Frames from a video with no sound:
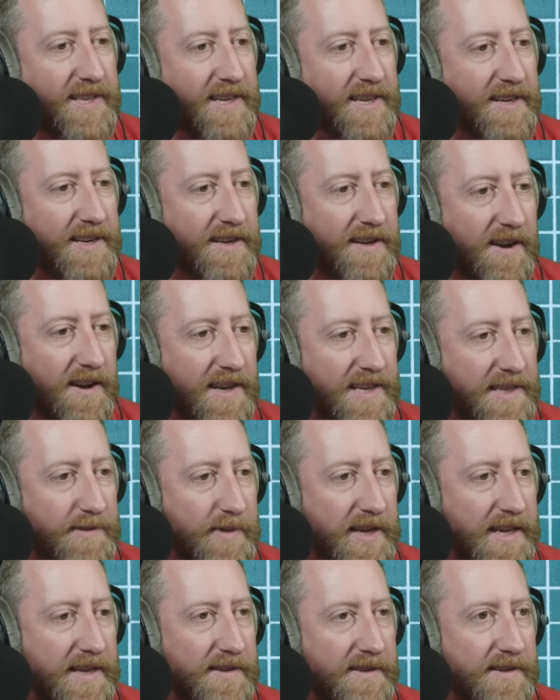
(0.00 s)
it going to cost
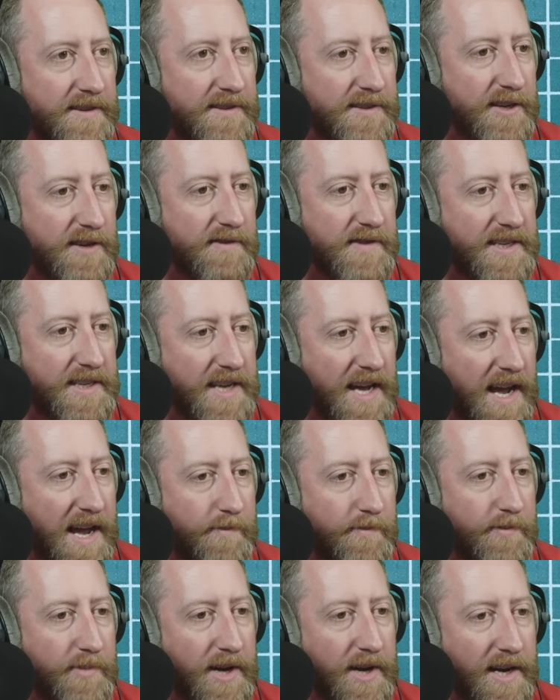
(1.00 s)
me? Service type.
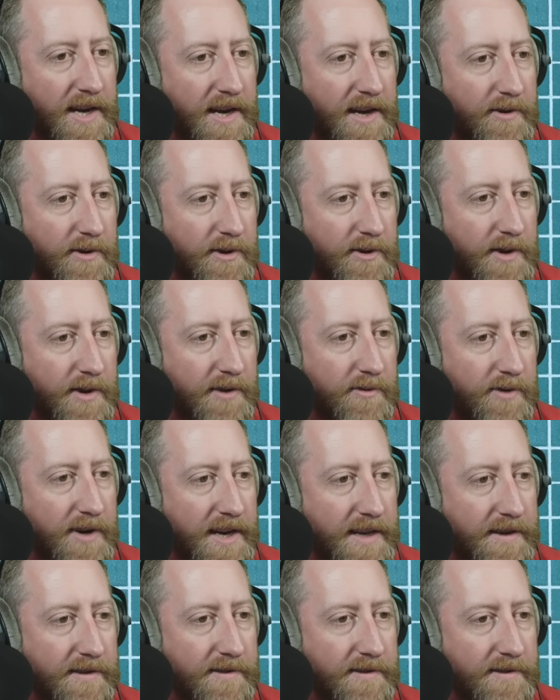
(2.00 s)
Uh, what do I want?